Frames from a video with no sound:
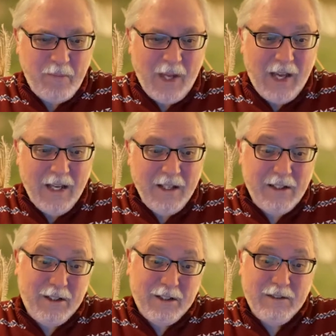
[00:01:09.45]

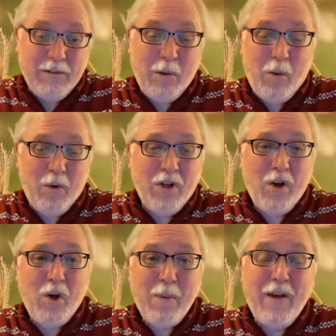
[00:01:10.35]
I want to
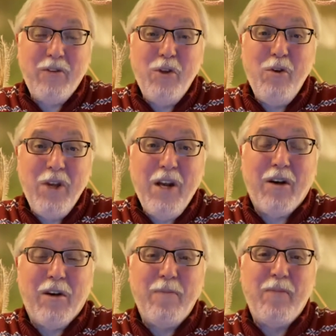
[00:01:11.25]
talk about the new
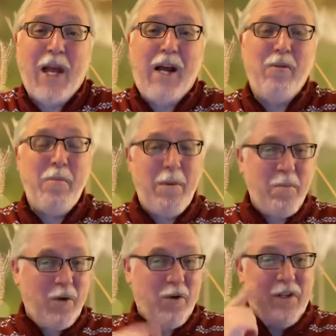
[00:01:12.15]
year. I
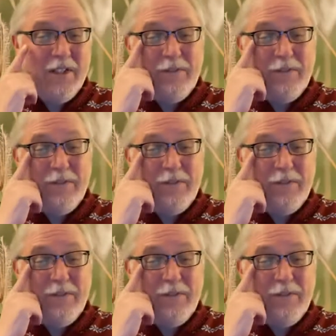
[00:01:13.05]
remember